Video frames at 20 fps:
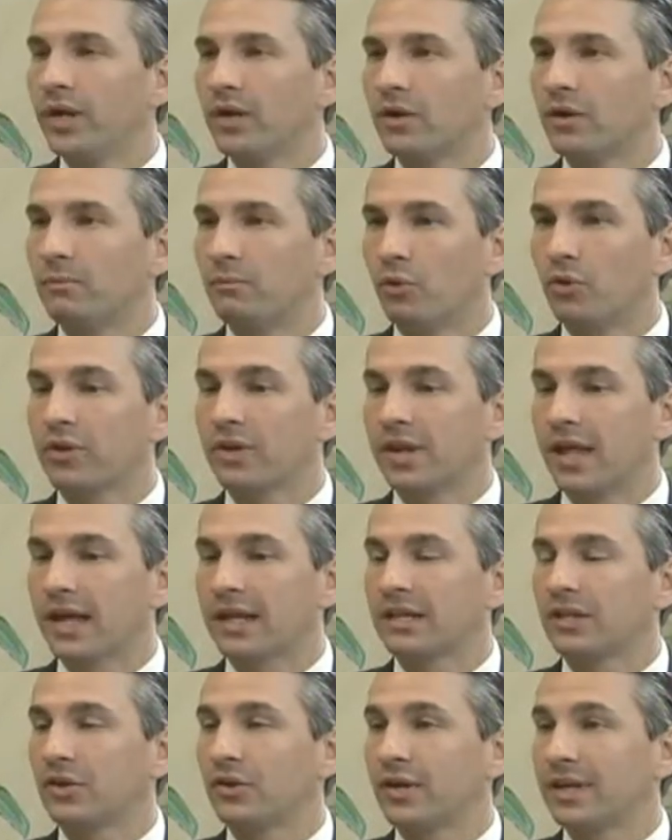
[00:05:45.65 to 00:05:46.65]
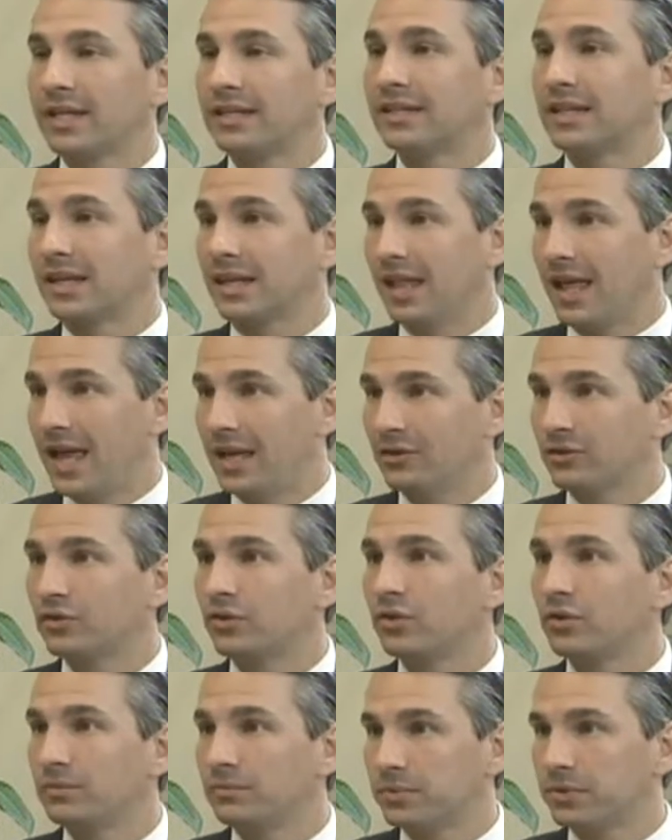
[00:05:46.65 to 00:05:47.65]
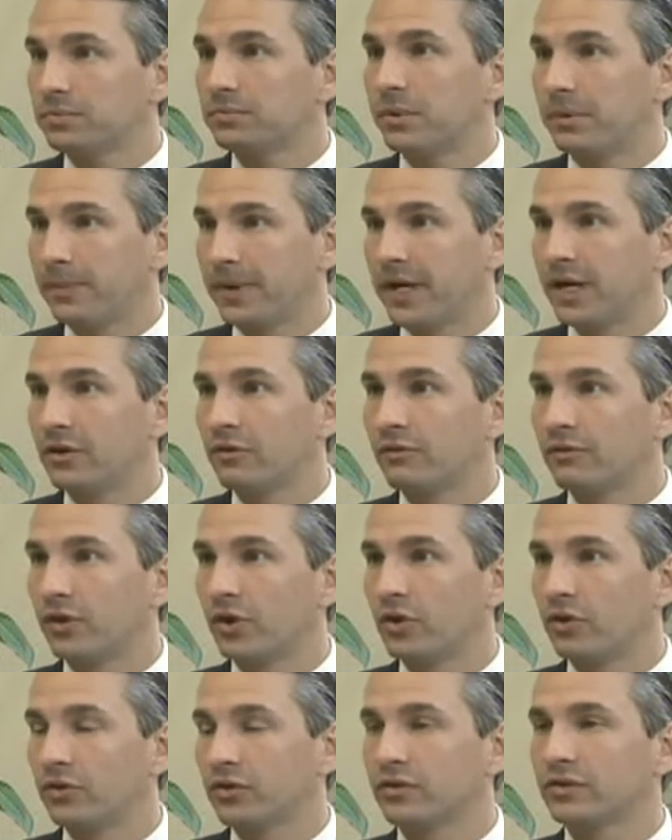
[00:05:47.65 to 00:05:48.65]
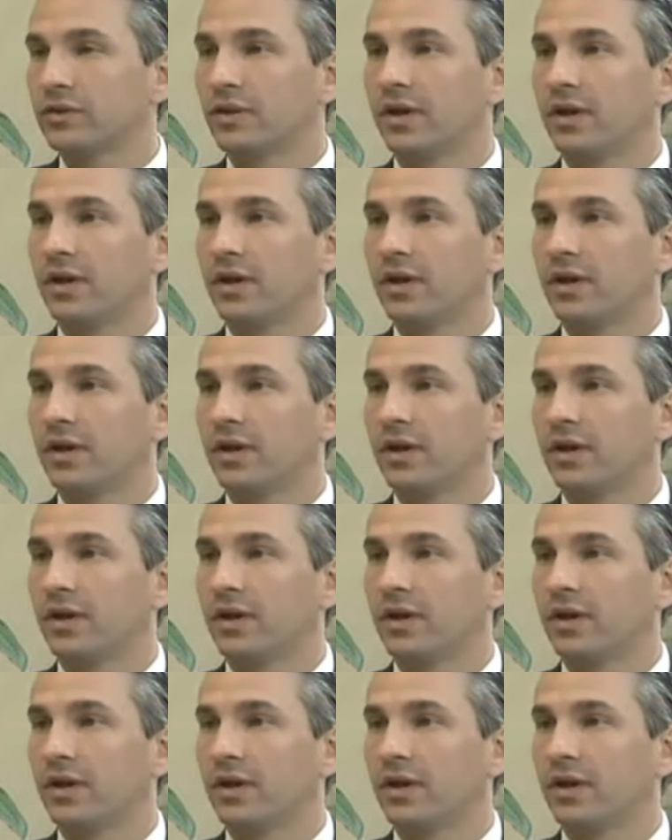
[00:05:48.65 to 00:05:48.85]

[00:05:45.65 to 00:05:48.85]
We are more than likely going to get the classrooms prepared first.